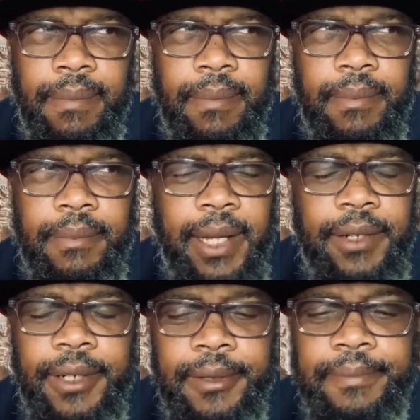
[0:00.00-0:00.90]
I don't
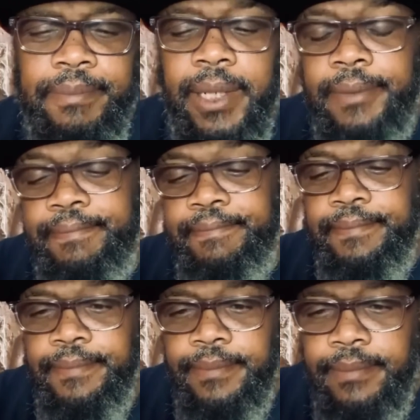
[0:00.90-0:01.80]
know, but
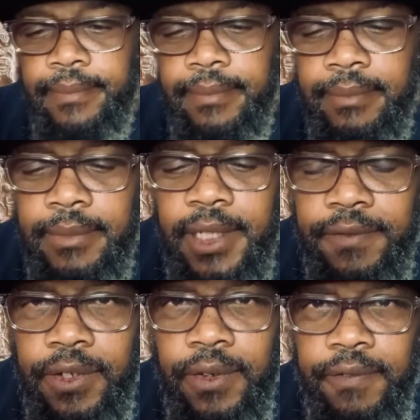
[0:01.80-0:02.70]
that's for
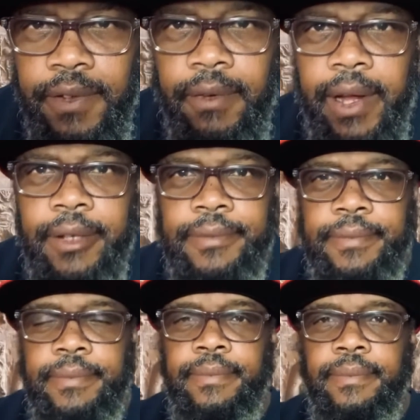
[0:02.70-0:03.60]
you to figure out,
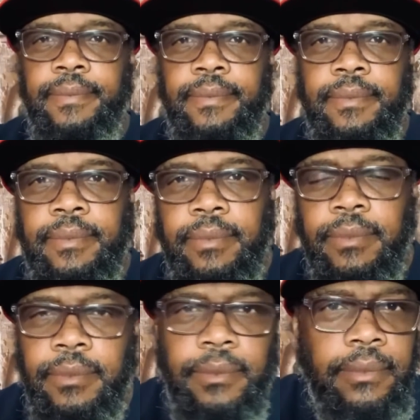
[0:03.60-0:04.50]

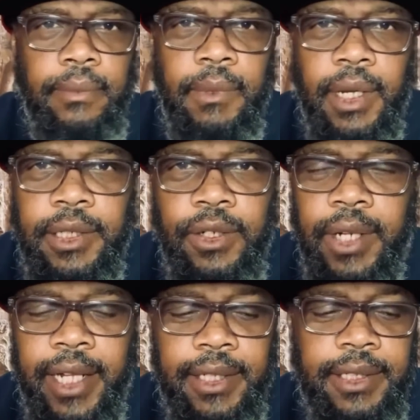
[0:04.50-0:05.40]
because you're gonna
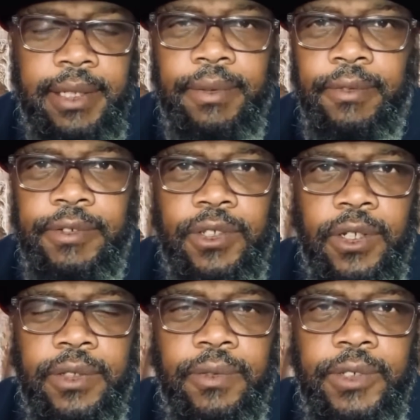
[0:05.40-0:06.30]
have to accept the
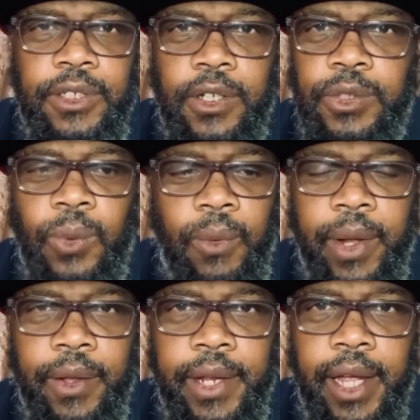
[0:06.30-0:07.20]
results one way or
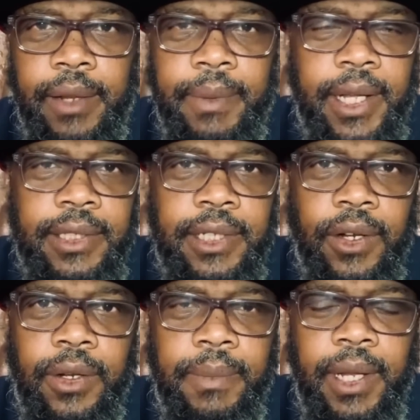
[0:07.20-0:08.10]
the other, because there are gonna
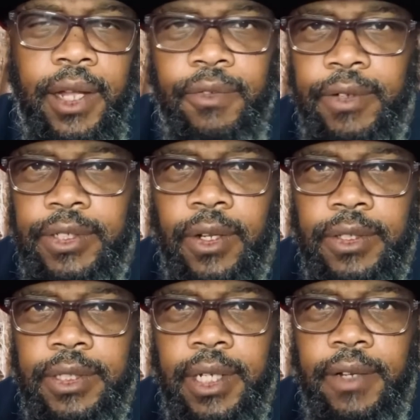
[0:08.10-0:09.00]
be other results
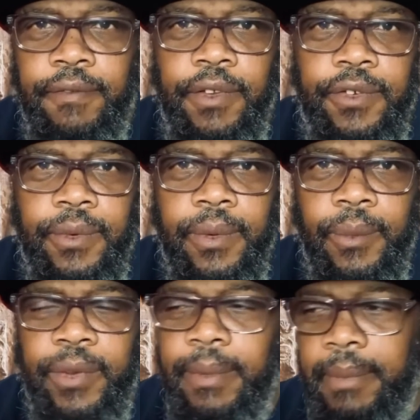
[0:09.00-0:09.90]
in the future
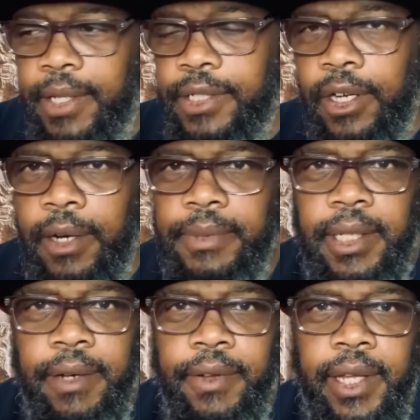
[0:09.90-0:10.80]
with the midterms and
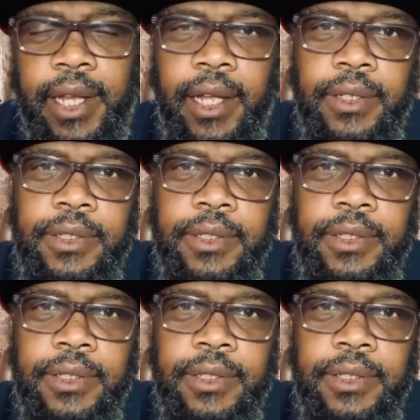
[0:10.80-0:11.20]
everything else,